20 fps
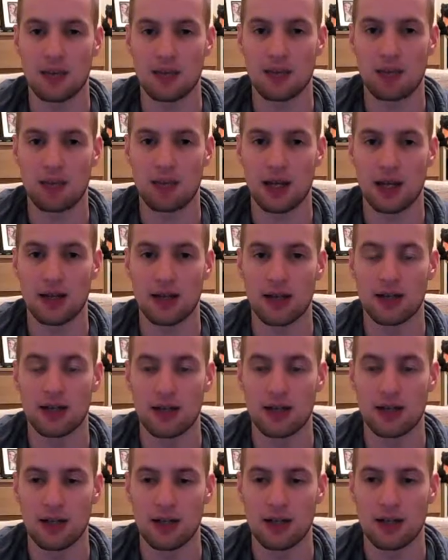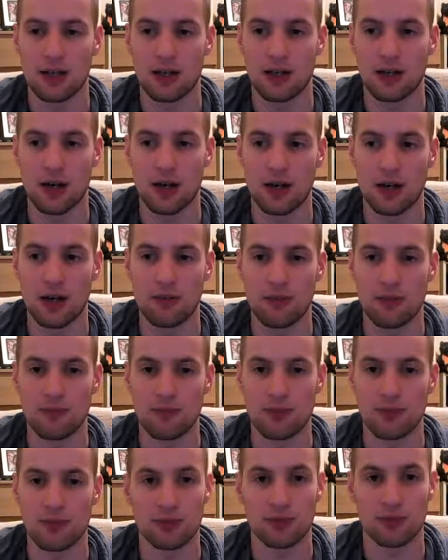player which
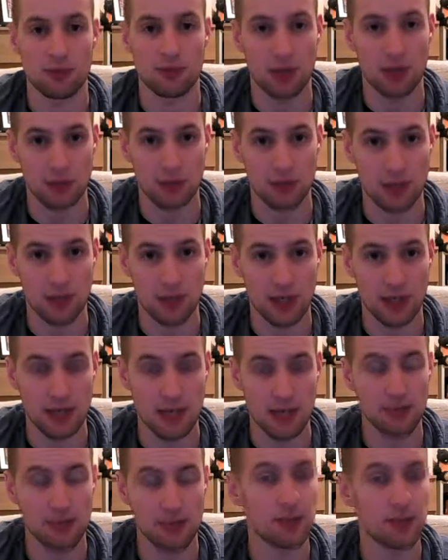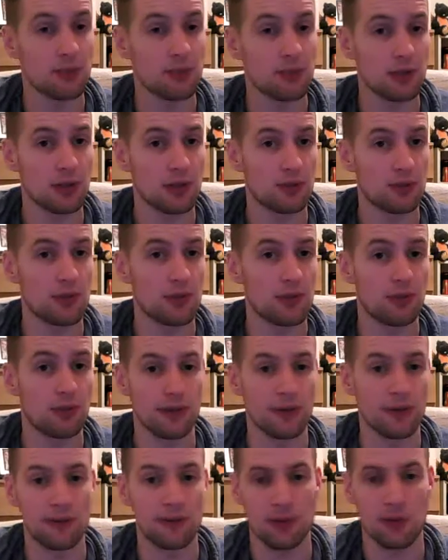was a +1 game, you get +1 point. If
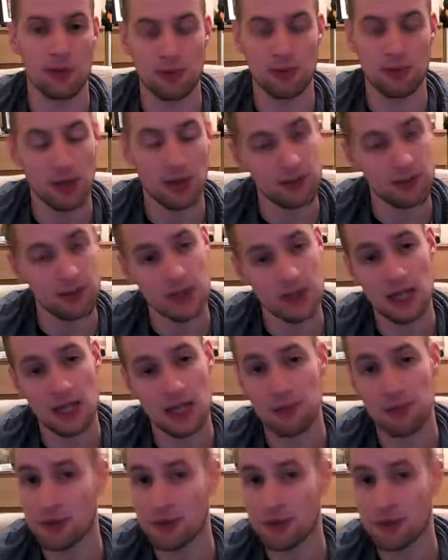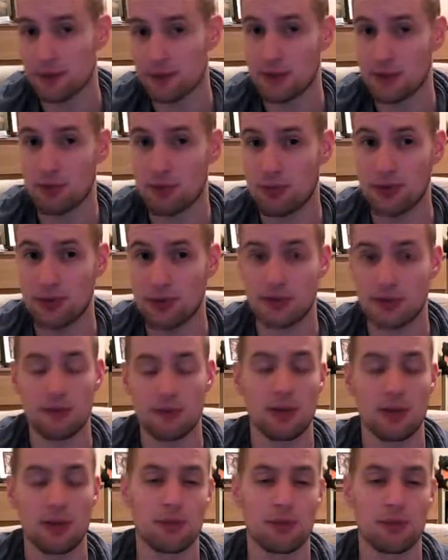you played a +3 game, you get 3 points. If you
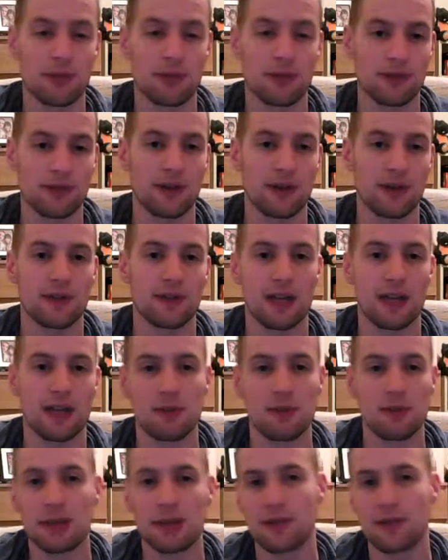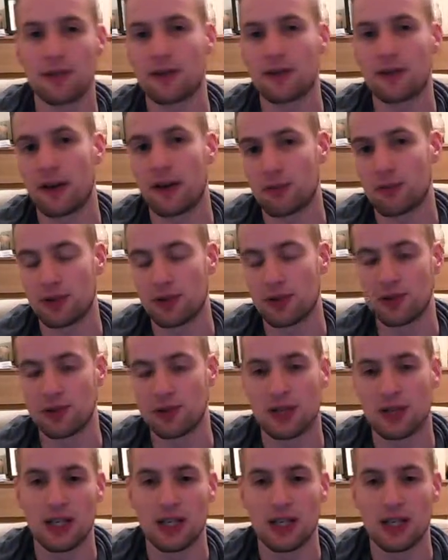played a +5 game, you get 5 points.